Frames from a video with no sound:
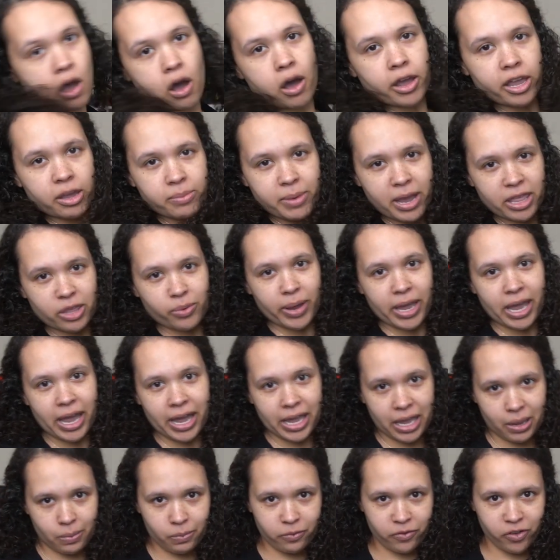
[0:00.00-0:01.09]
Oh yeah, by the way, I
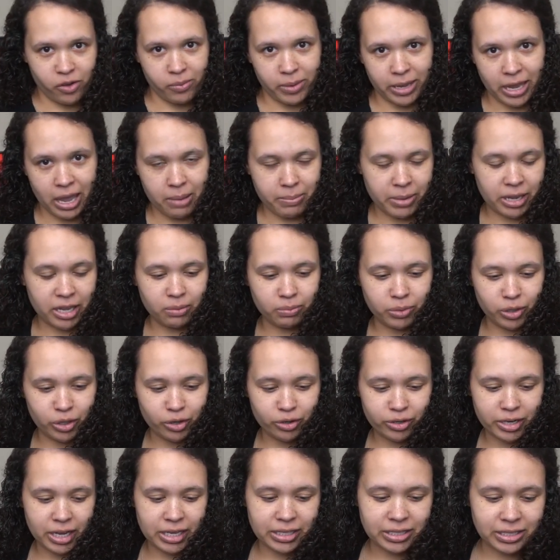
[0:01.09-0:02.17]
am filming at my
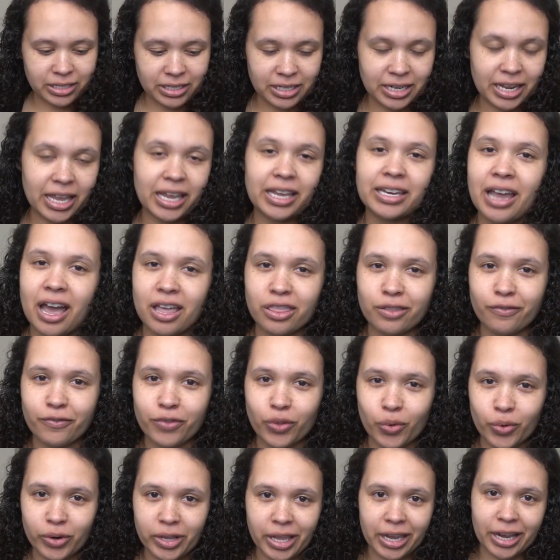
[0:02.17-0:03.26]
computer desk today, not on the
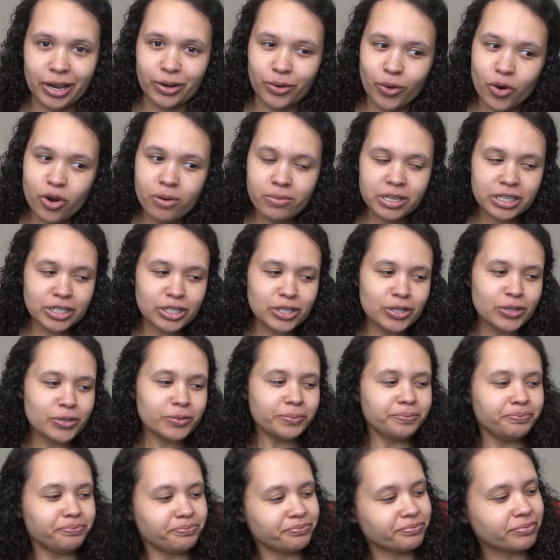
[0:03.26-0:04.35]
floor like I normally do.